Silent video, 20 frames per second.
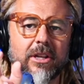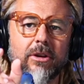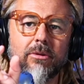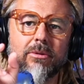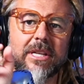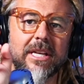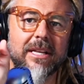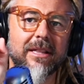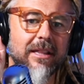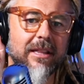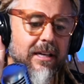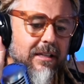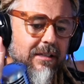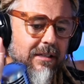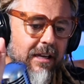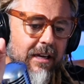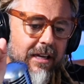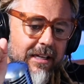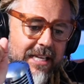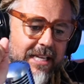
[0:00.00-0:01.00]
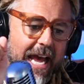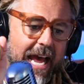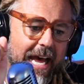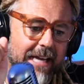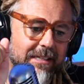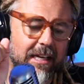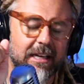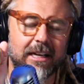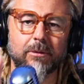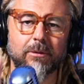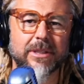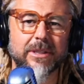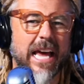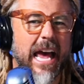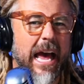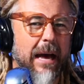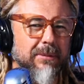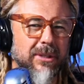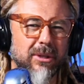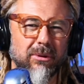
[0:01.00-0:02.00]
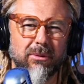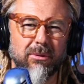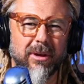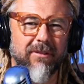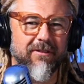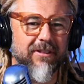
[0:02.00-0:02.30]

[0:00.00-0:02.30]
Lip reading: you did this task and it was absolutely